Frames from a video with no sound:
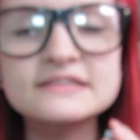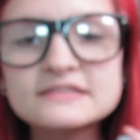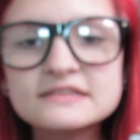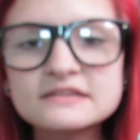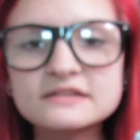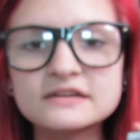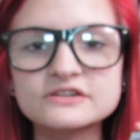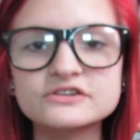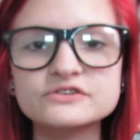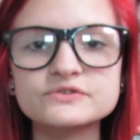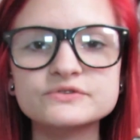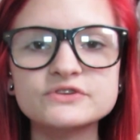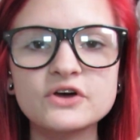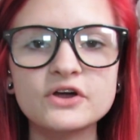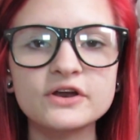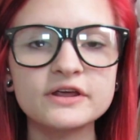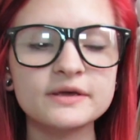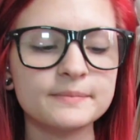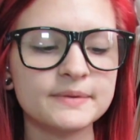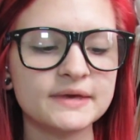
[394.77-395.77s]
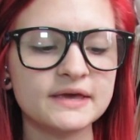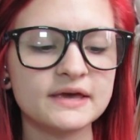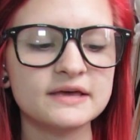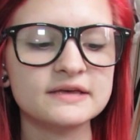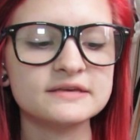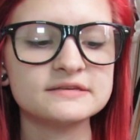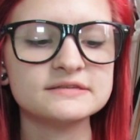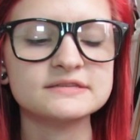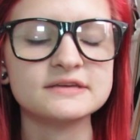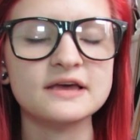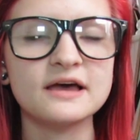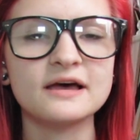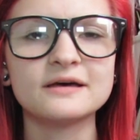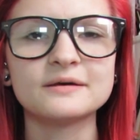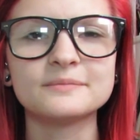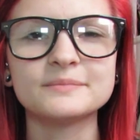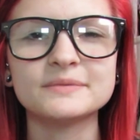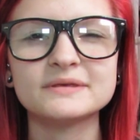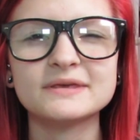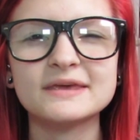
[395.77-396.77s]
his initials on it because
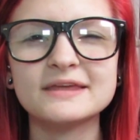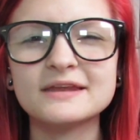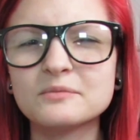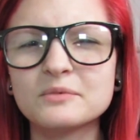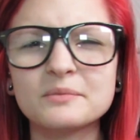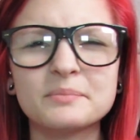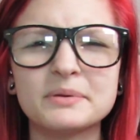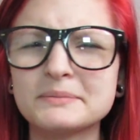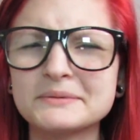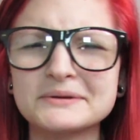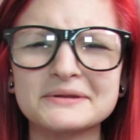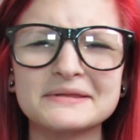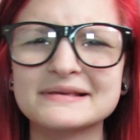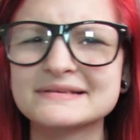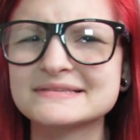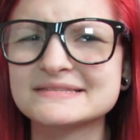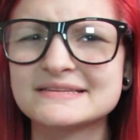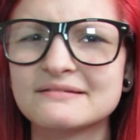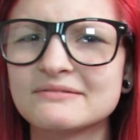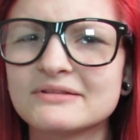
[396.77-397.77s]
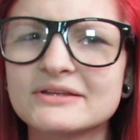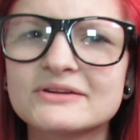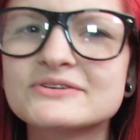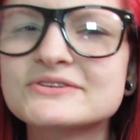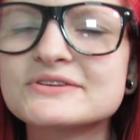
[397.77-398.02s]
he didn't want people to like steal it or